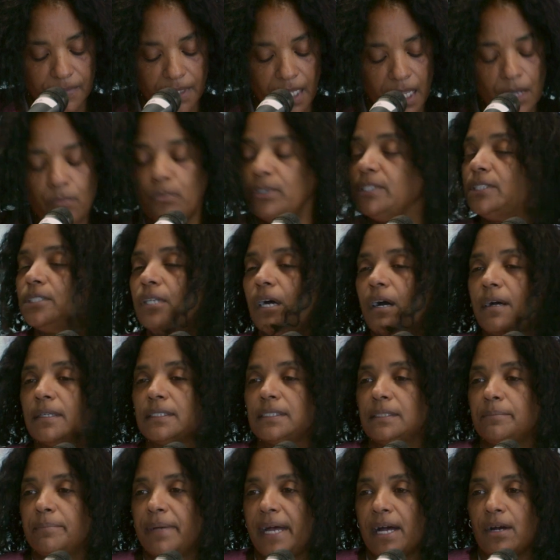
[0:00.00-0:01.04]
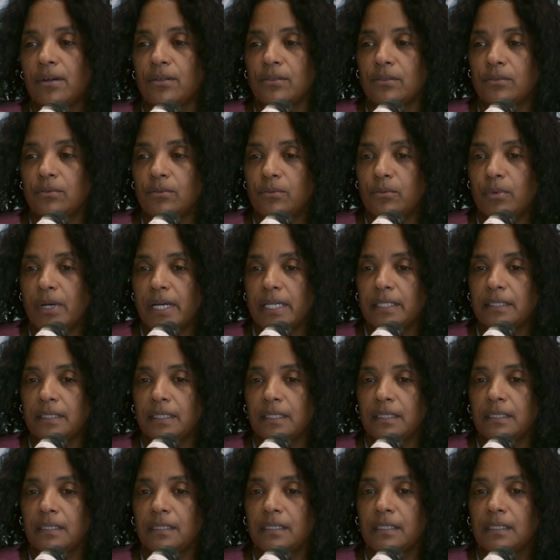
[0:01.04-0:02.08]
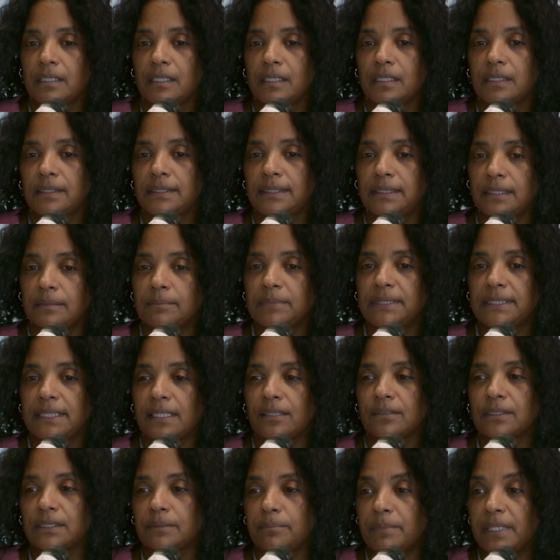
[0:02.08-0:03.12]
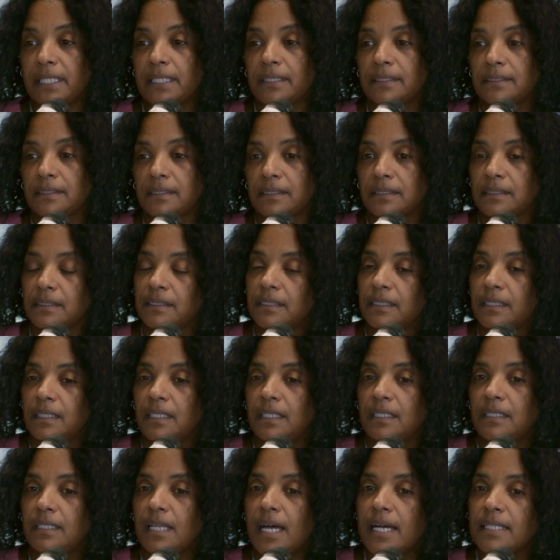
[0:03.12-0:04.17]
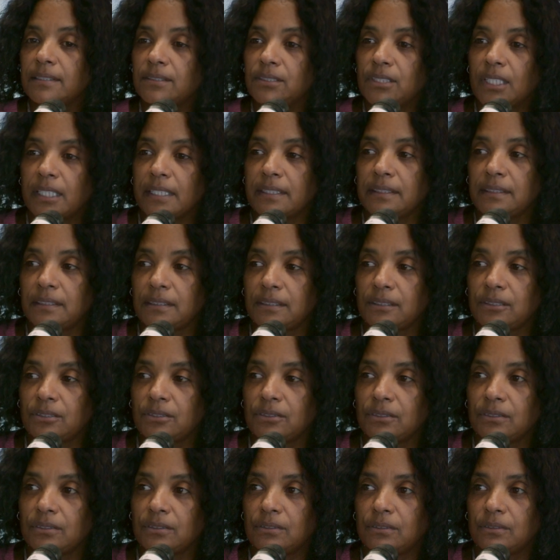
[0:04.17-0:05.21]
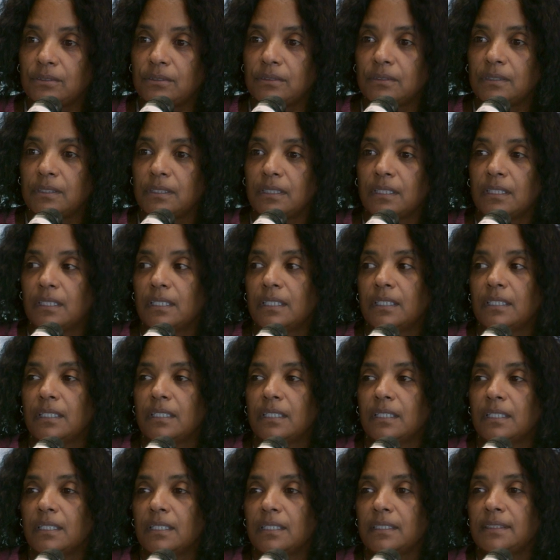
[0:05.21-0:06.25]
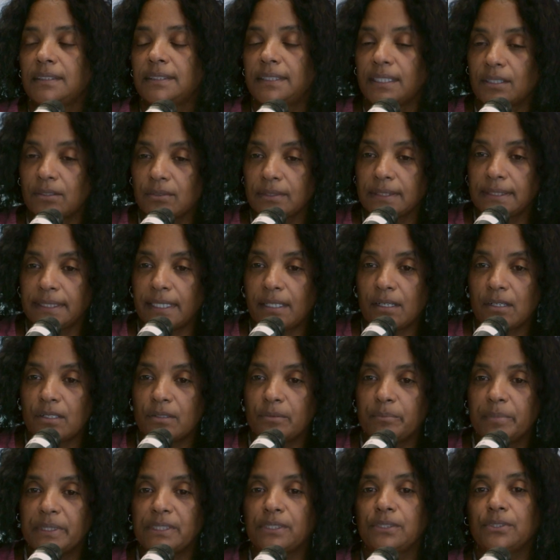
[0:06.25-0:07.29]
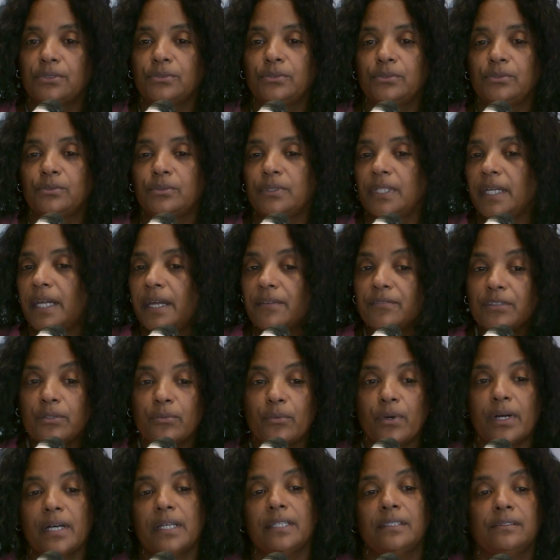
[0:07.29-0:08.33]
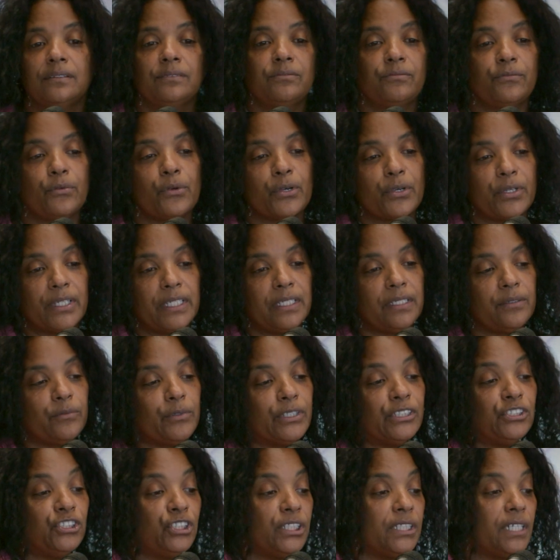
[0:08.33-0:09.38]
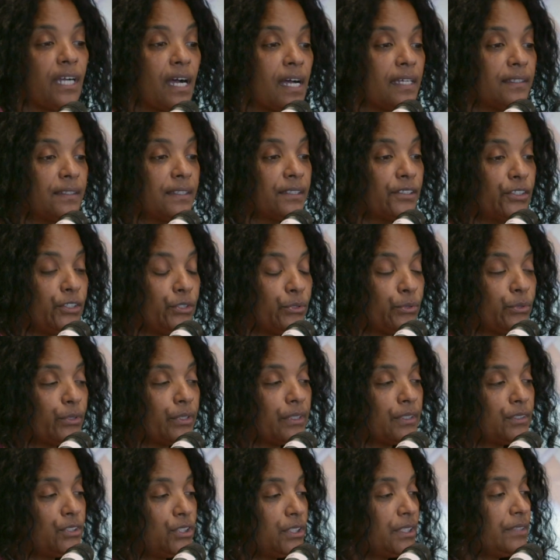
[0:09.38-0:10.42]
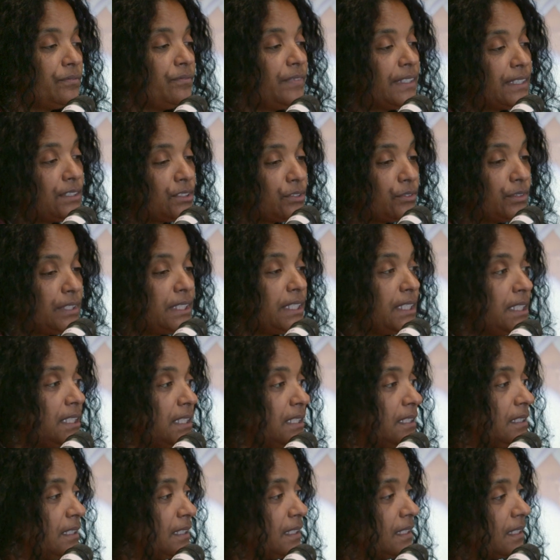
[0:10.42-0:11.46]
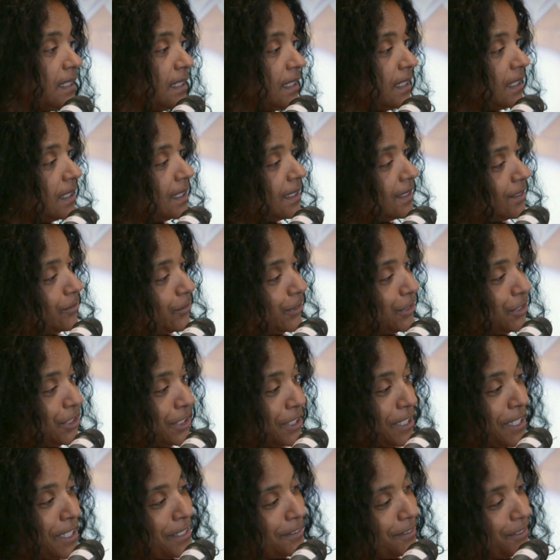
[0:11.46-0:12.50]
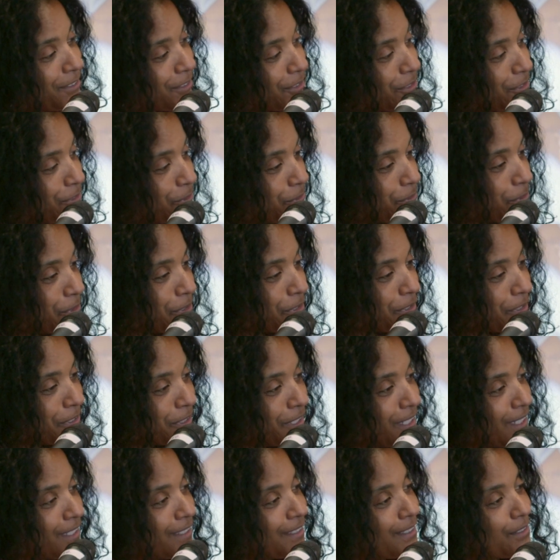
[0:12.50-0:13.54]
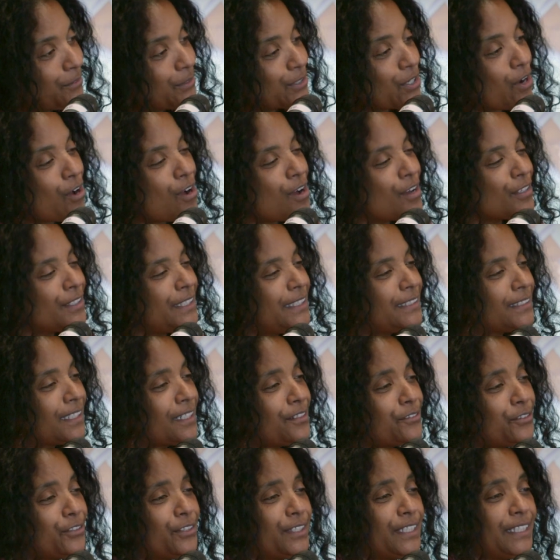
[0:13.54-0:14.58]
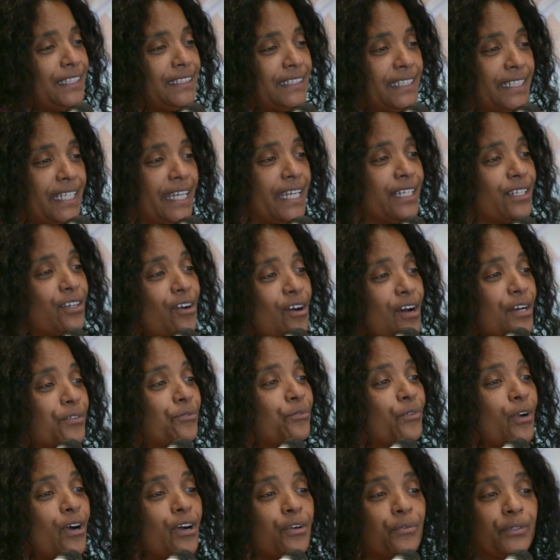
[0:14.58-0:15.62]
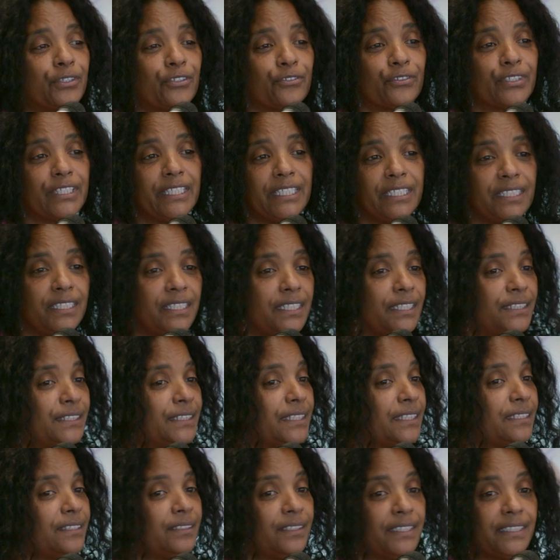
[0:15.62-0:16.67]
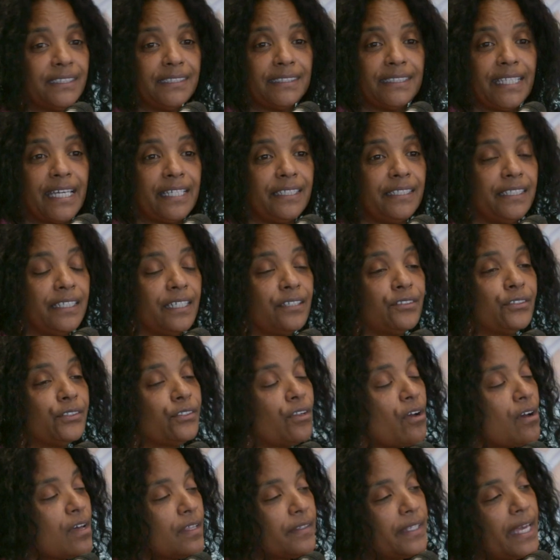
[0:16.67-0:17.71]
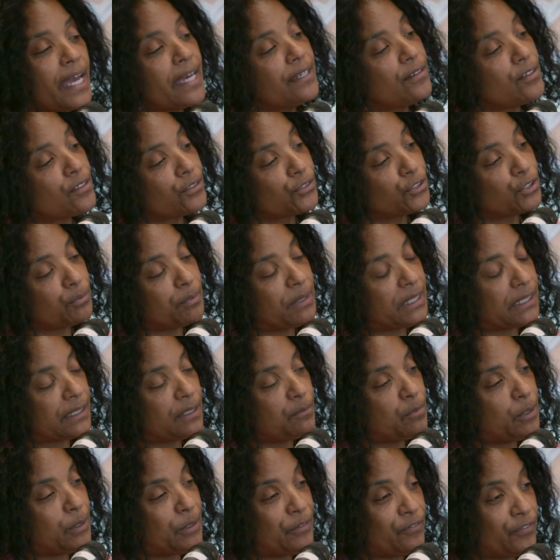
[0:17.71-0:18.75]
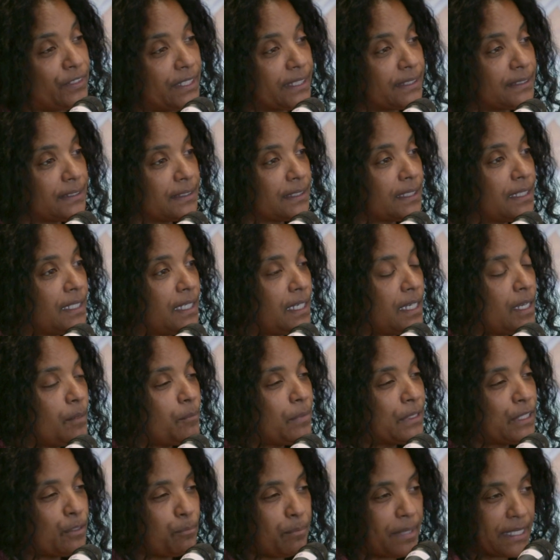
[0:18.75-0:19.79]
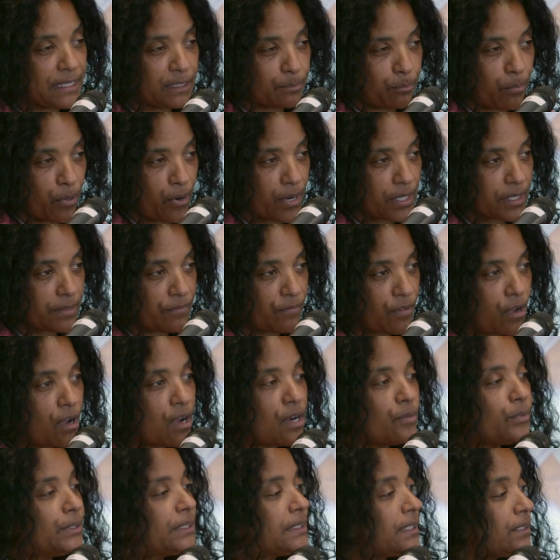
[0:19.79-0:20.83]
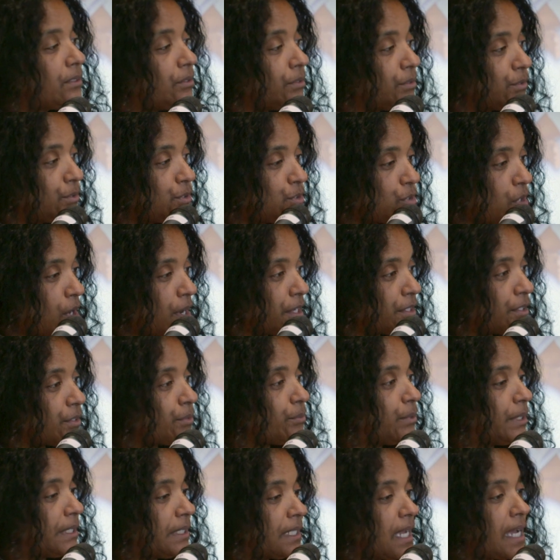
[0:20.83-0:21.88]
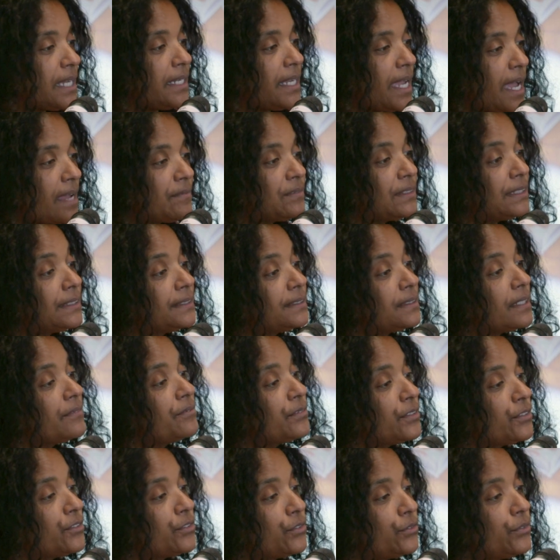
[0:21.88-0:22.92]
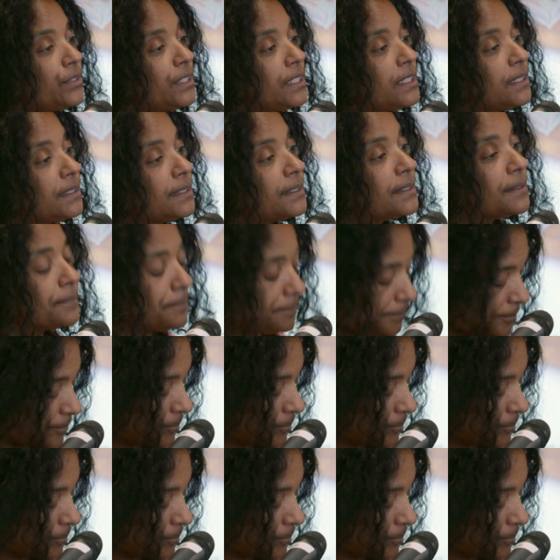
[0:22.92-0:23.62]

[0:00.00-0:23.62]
And we talked about what stem cells meant, not just to sickle cell, but to everyone. For and when she got the cure, she could fix her knee. When she got the cure, there were all these other things that had gone wrong with her kidneys and this, that, and the other, and all that ultimately be fixed. But the best part of all was that her daughter would not have to suffer through this.